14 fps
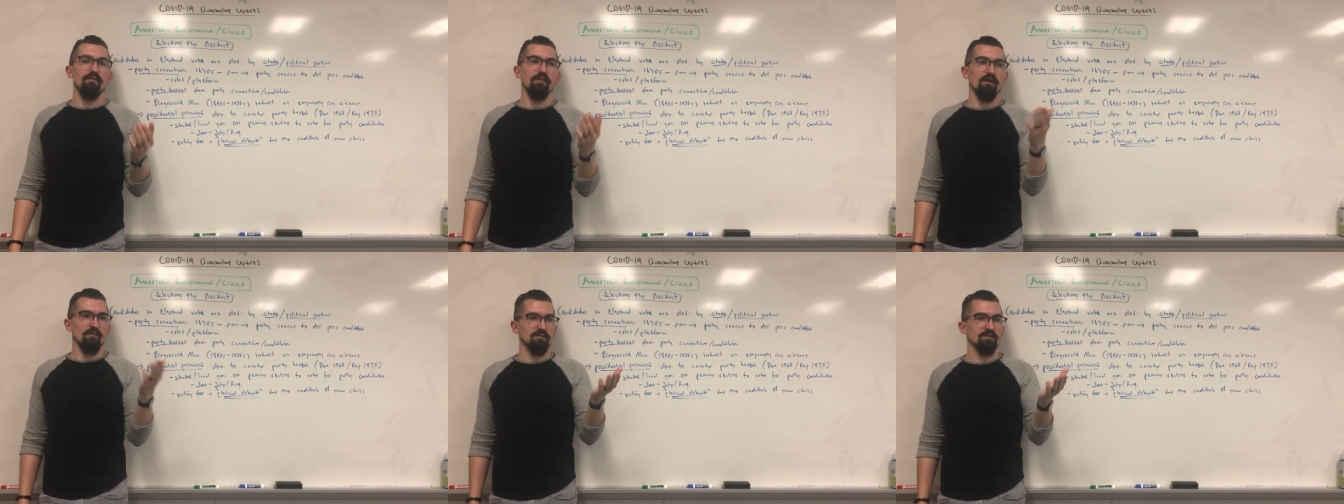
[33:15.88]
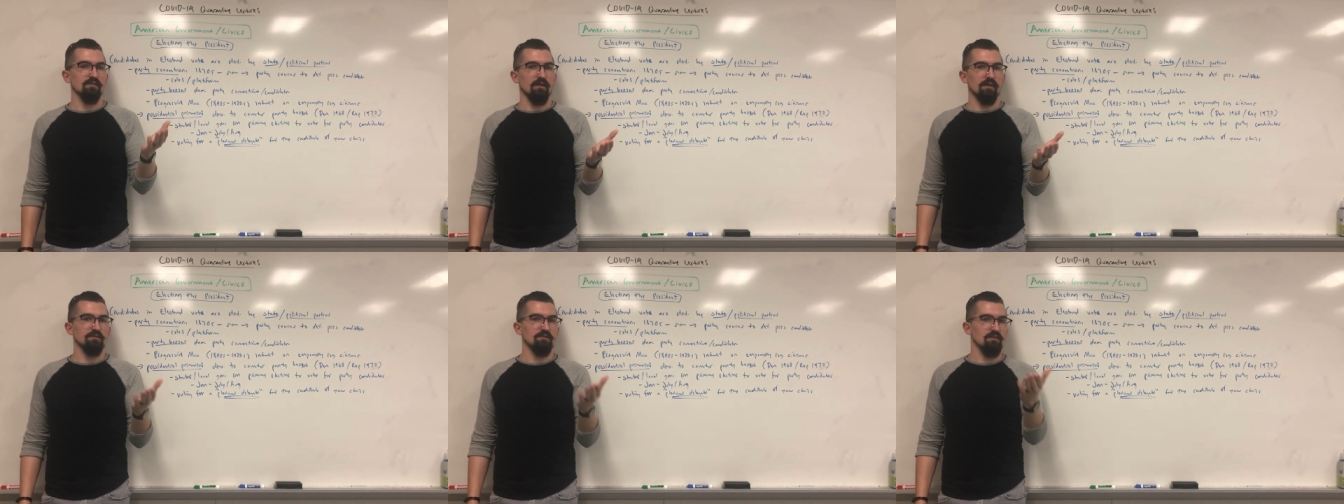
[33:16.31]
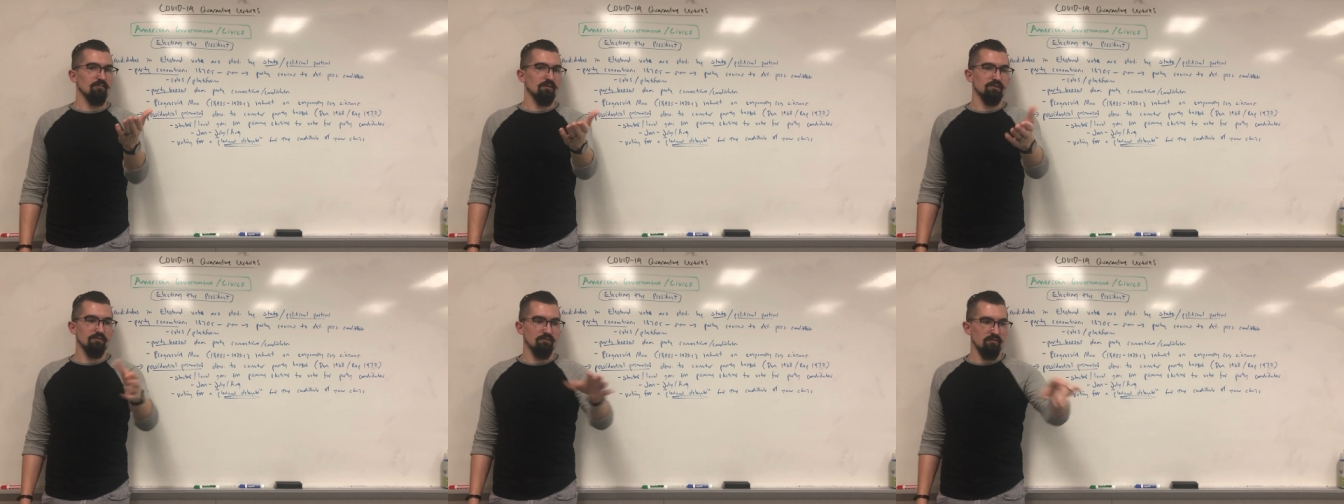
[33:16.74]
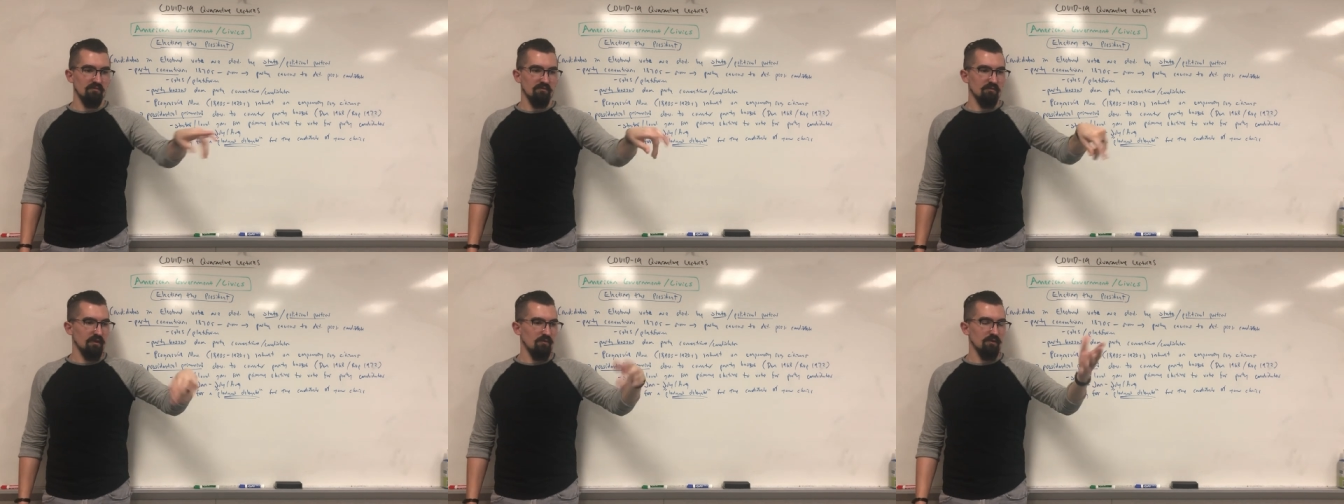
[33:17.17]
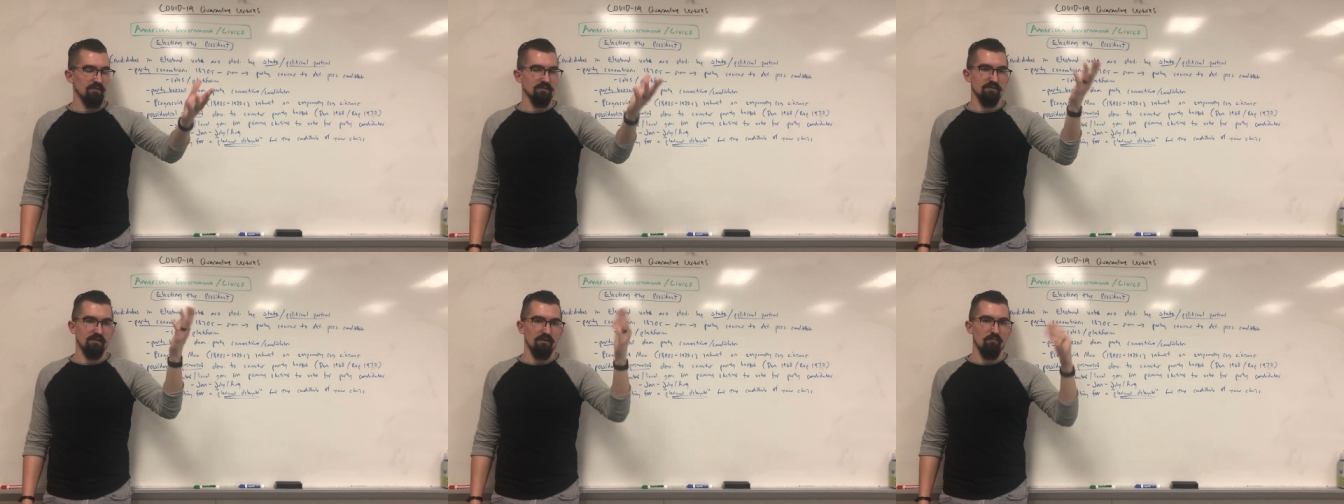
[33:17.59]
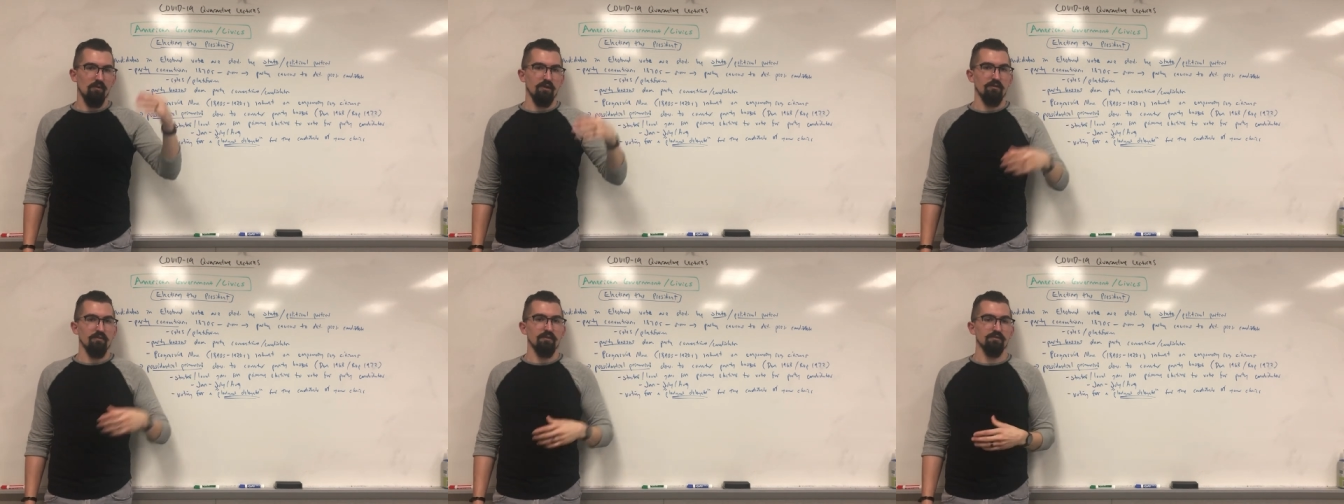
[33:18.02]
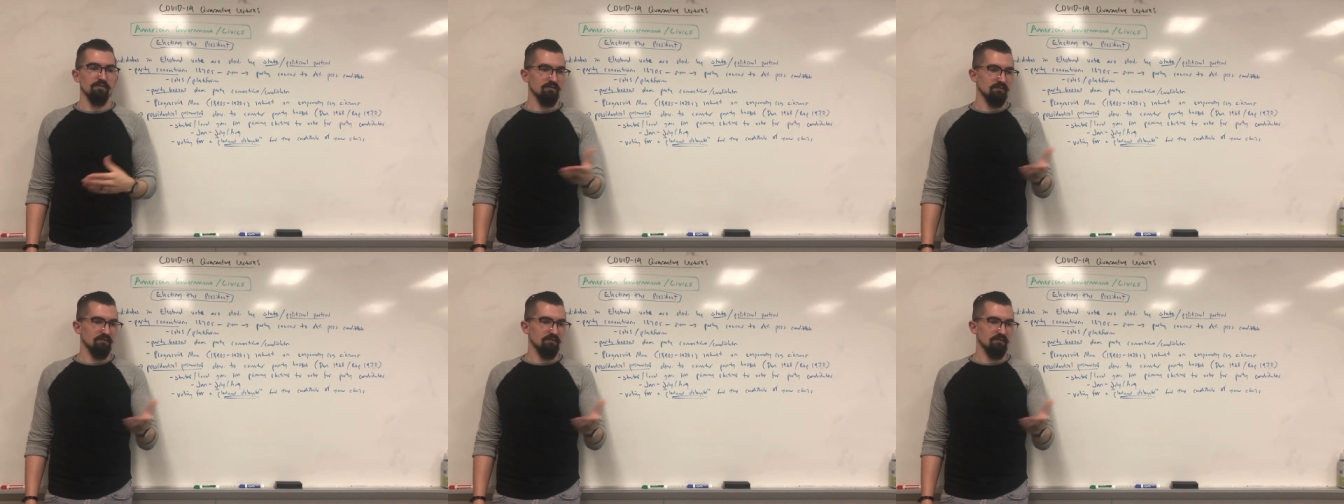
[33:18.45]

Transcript: their selection, which whoever that was that won in your district.